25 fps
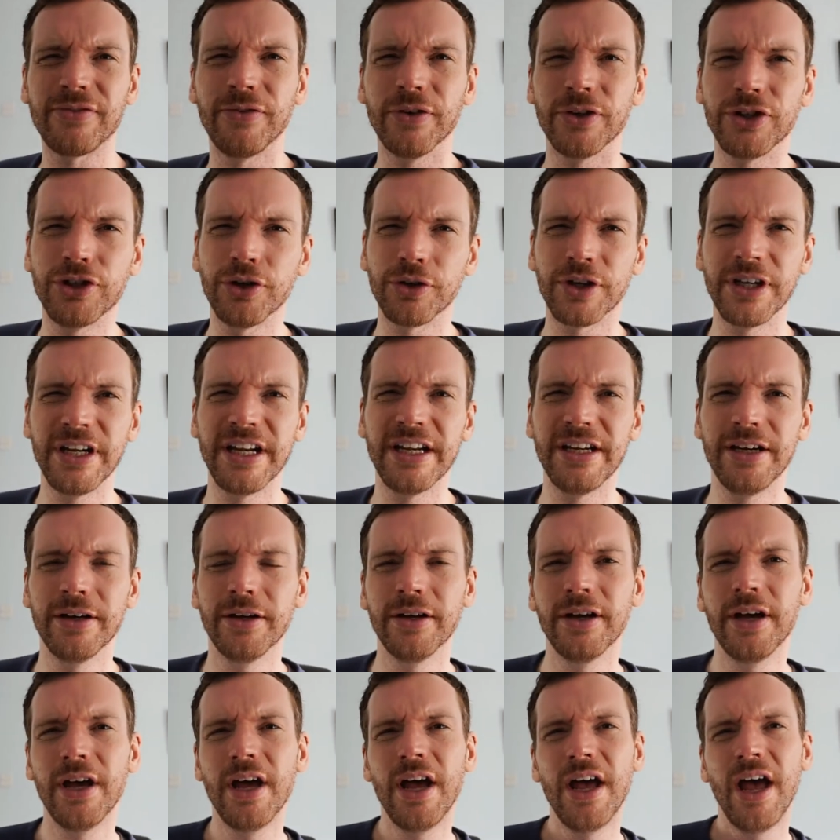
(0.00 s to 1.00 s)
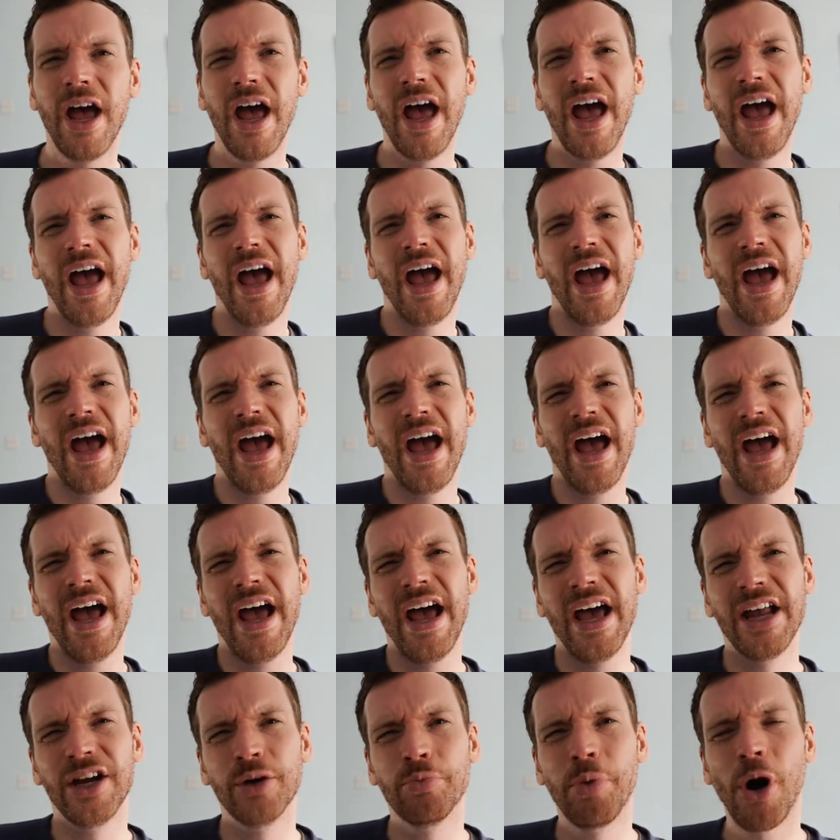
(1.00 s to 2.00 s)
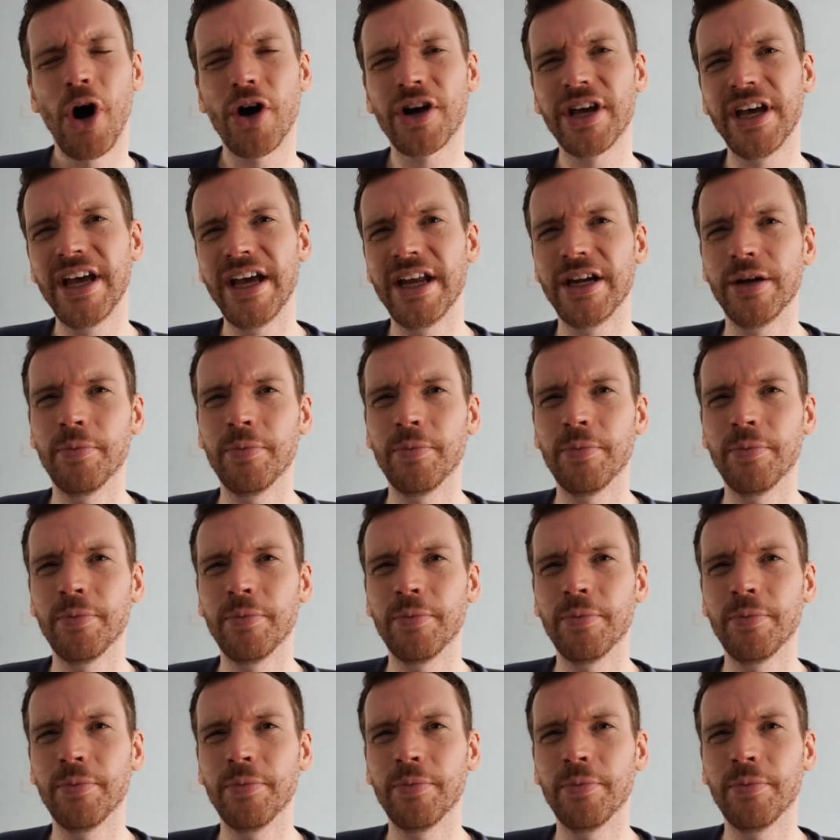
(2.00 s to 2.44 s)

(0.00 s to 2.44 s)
for chucking in your in your pocket,